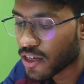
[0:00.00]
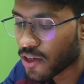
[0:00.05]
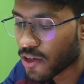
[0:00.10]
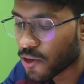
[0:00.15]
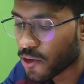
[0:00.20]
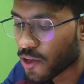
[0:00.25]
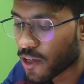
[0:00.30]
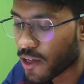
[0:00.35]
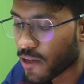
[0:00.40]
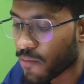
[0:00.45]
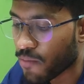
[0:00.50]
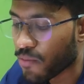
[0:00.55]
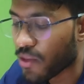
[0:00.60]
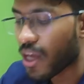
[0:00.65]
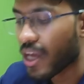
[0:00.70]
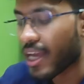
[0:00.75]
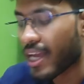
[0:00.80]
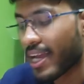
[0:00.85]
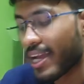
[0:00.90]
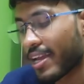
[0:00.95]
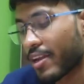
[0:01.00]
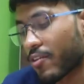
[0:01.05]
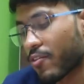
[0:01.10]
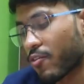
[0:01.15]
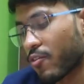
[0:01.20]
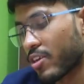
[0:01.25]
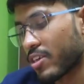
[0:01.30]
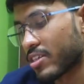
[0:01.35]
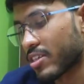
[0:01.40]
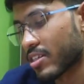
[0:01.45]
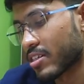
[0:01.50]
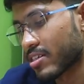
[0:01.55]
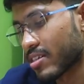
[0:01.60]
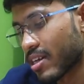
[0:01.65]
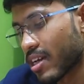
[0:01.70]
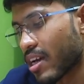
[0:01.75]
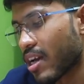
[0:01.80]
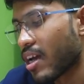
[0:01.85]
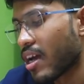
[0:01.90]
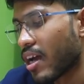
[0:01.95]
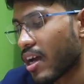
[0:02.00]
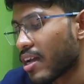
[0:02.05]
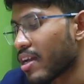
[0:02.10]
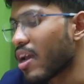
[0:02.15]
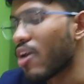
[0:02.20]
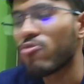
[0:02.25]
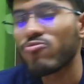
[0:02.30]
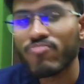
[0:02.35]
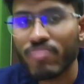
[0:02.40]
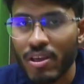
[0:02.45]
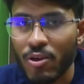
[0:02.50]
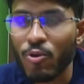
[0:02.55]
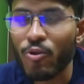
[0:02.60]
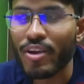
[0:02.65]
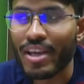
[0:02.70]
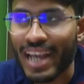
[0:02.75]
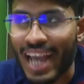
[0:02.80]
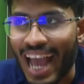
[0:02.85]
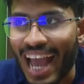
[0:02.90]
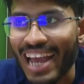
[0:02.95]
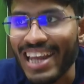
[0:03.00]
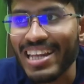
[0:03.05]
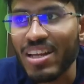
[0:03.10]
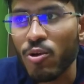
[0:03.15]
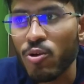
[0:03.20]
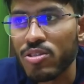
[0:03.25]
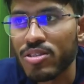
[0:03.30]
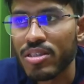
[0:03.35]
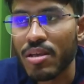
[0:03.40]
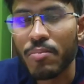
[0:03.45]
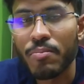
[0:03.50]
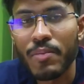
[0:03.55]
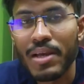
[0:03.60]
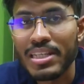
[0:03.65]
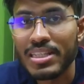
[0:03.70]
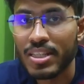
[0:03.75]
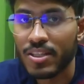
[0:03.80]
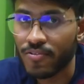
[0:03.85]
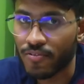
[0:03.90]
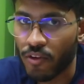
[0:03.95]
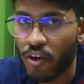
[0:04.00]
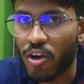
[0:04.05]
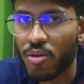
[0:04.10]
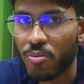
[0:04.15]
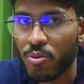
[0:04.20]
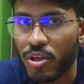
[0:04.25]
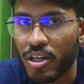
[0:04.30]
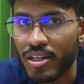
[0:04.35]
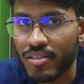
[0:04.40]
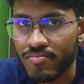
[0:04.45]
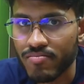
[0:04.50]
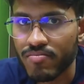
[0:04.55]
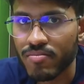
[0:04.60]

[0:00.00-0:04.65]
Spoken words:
Okay, intuition. Now you can use some basic formulae,